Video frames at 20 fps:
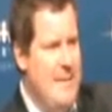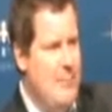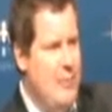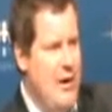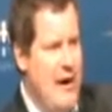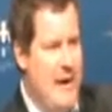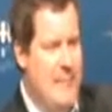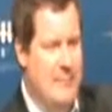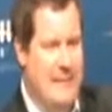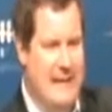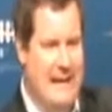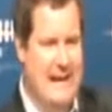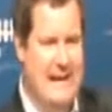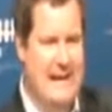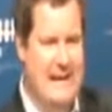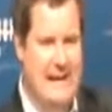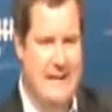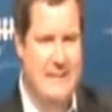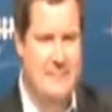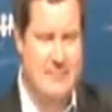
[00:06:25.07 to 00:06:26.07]
Abraham
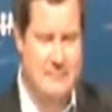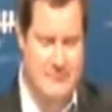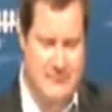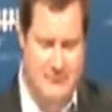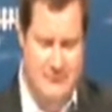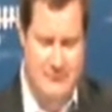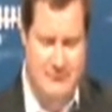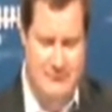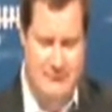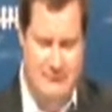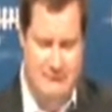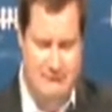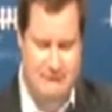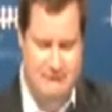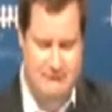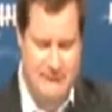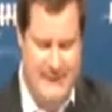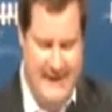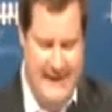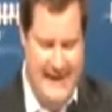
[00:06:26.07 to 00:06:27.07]
Lincoln,
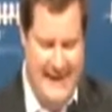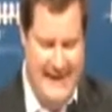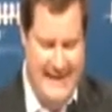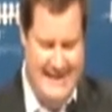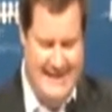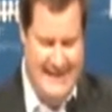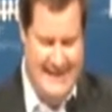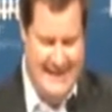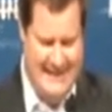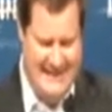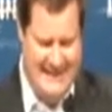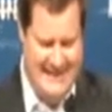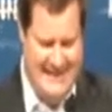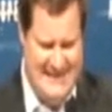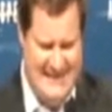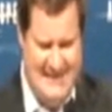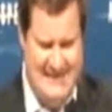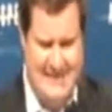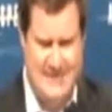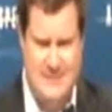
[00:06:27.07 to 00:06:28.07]
in
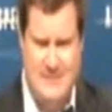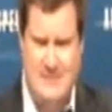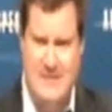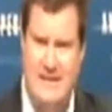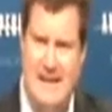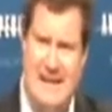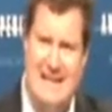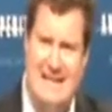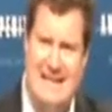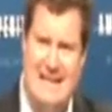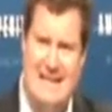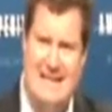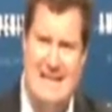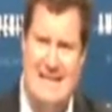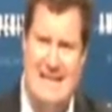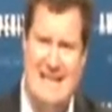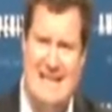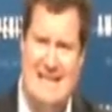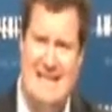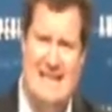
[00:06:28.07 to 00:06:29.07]

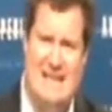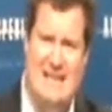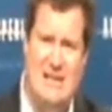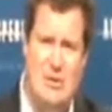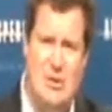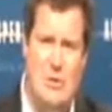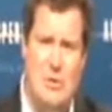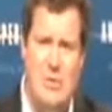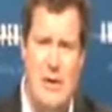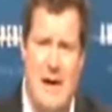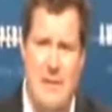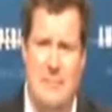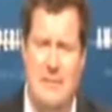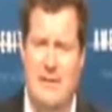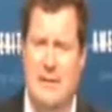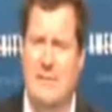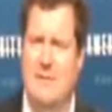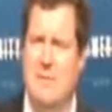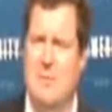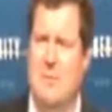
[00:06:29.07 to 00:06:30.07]
1862, I
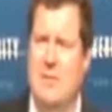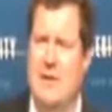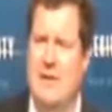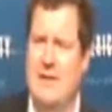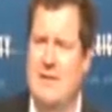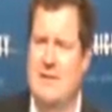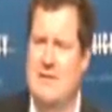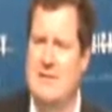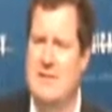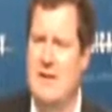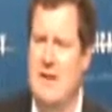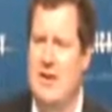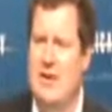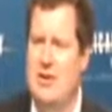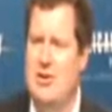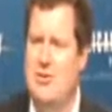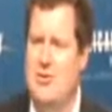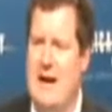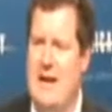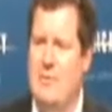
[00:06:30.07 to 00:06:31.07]
believe it
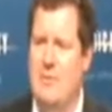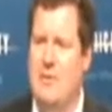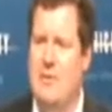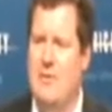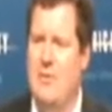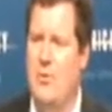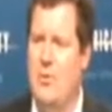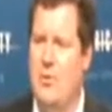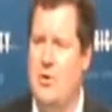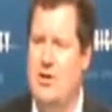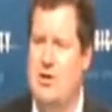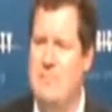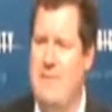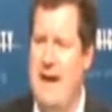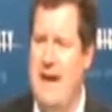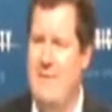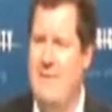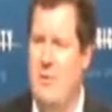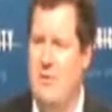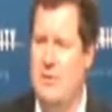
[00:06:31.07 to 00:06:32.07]
was, traveled on
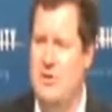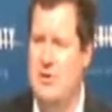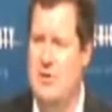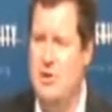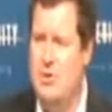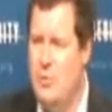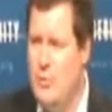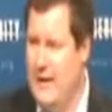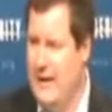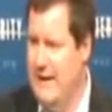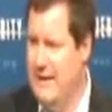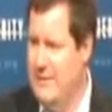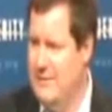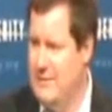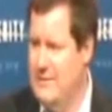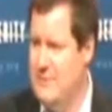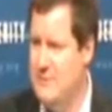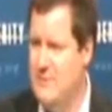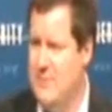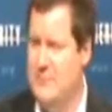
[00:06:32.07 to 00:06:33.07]
horseback for 2
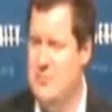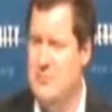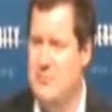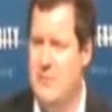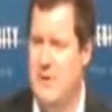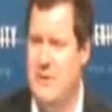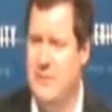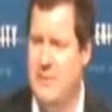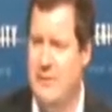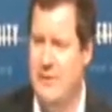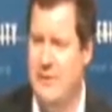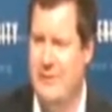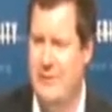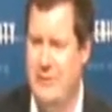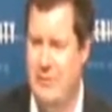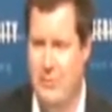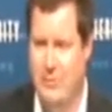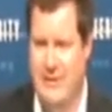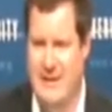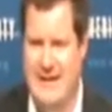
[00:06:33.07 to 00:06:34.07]
weeks from Springfield,
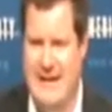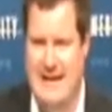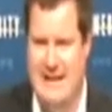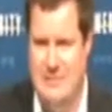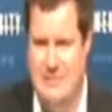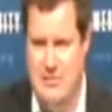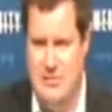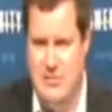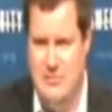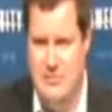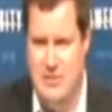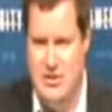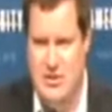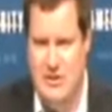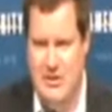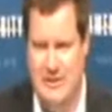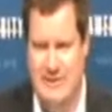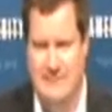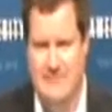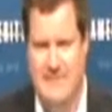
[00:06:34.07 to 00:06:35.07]
Illinois to Kalamazoo,
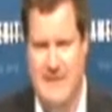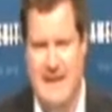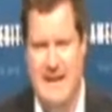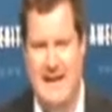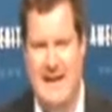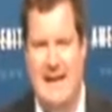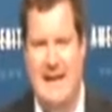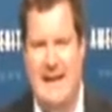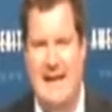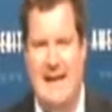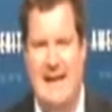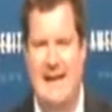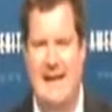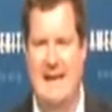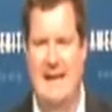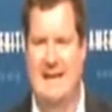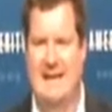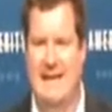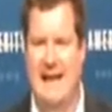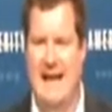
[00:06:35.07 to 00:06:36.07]
Michigan.
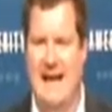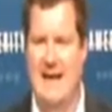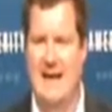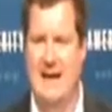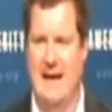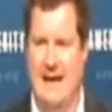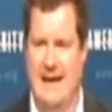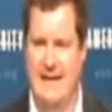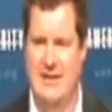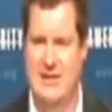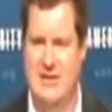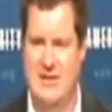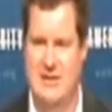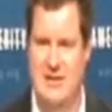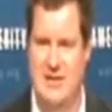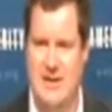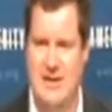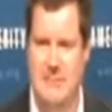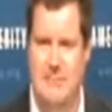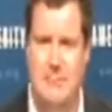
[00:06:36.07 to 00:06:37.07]
He, like
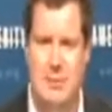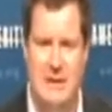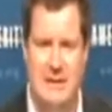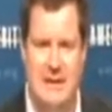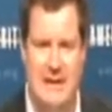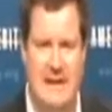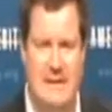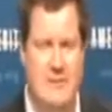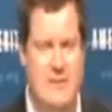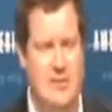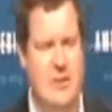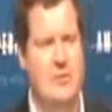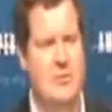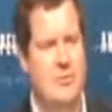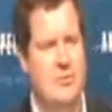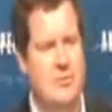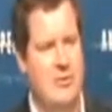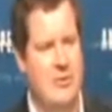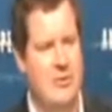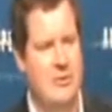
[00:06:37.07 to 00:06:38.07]
us, believed so
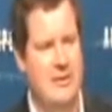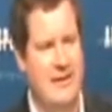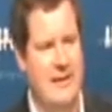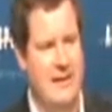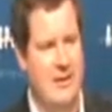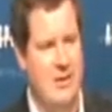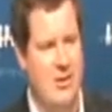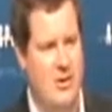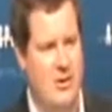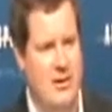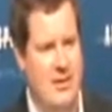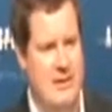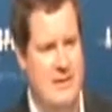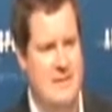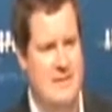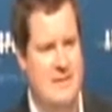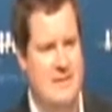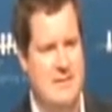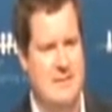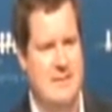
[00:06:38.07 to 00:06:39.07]
strongly in a
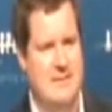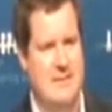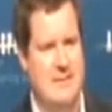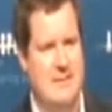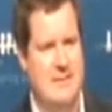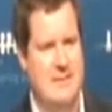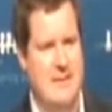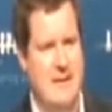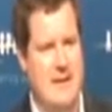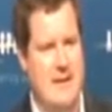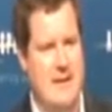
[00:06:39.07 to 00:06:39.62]
cause